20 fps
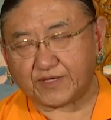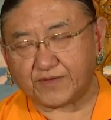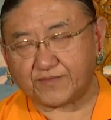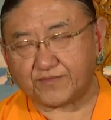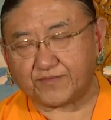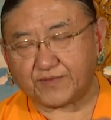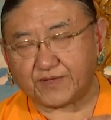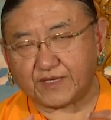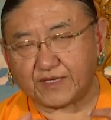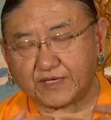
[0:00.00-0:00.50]
if
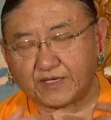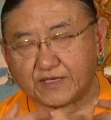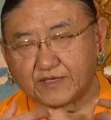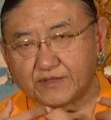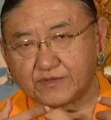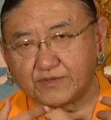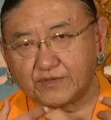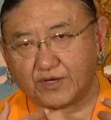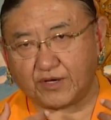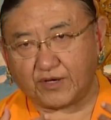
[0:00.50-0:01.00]
we
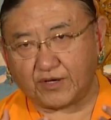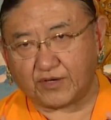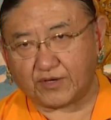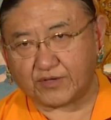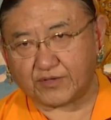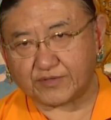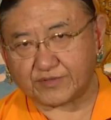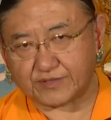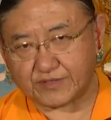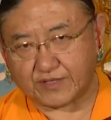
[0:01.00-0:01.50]

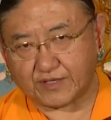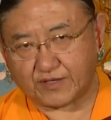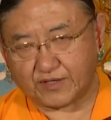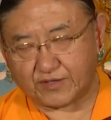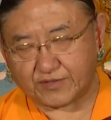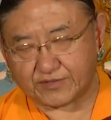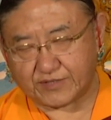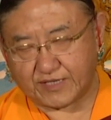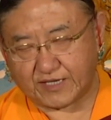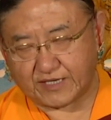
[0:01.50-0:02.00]
ignore
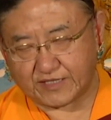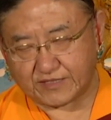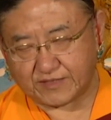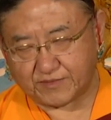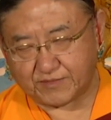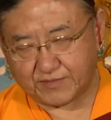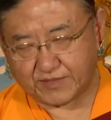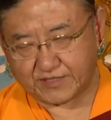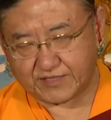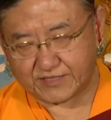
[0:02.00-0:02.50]
all the
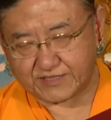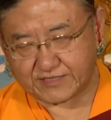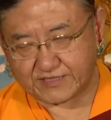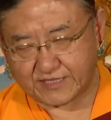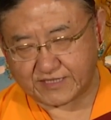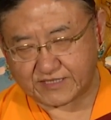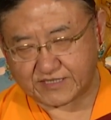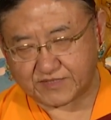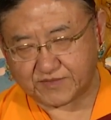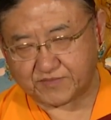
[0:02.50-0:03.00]
other mother
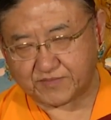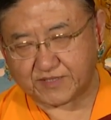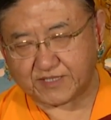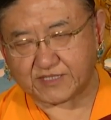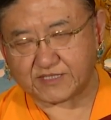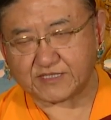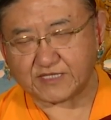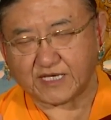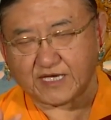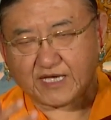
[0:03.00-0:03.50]
sentient
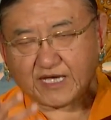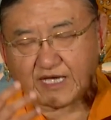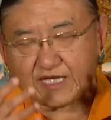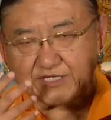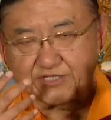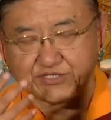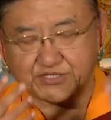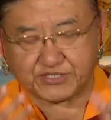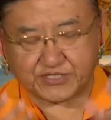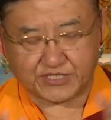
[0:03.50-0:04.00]
beings
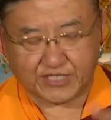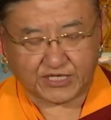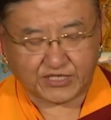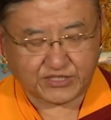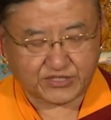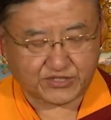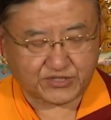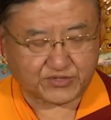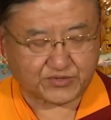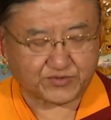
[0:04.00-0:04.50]
and
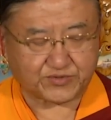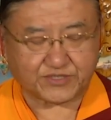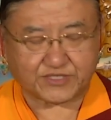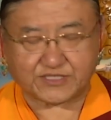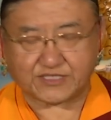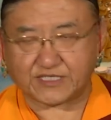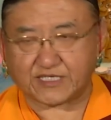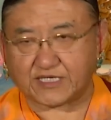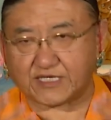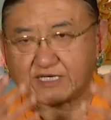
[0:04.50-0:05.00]
just to
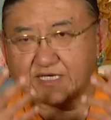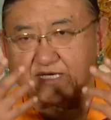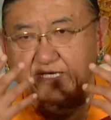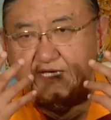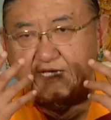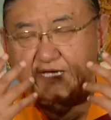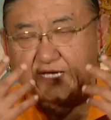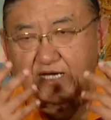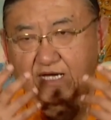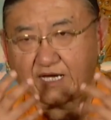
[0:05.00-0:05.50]
seek
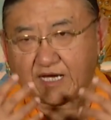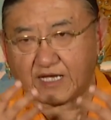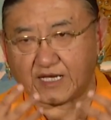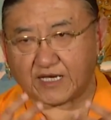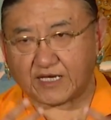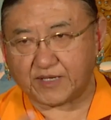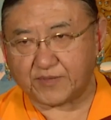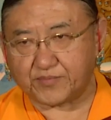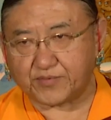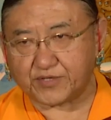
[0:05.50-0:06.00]

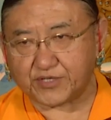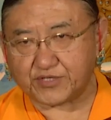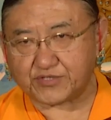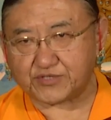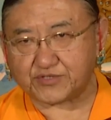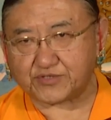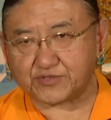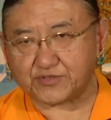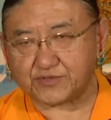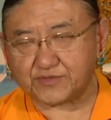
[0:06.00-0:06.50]

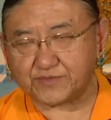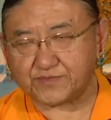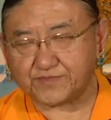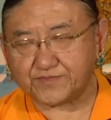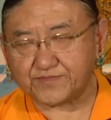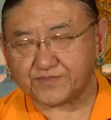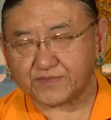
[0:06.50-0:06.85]
liberation